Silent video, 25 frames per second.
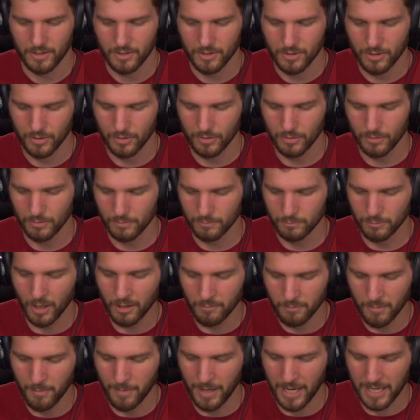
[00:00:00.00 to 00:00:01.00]
to
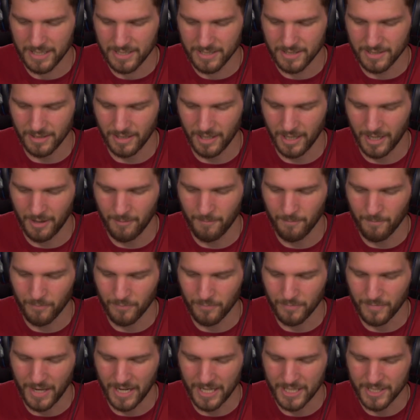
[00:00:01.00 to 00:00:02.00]
run MinnMax,
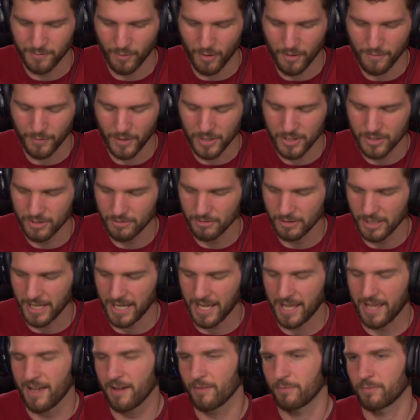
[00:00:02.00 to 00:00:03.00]
and it's very fun to
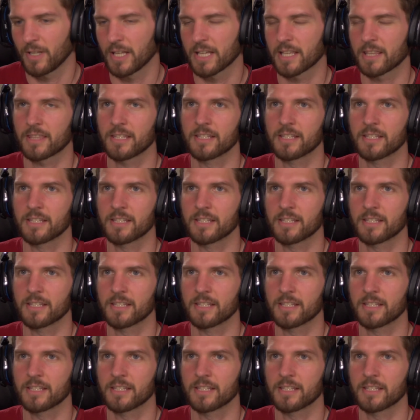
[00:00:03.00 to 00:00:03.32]
have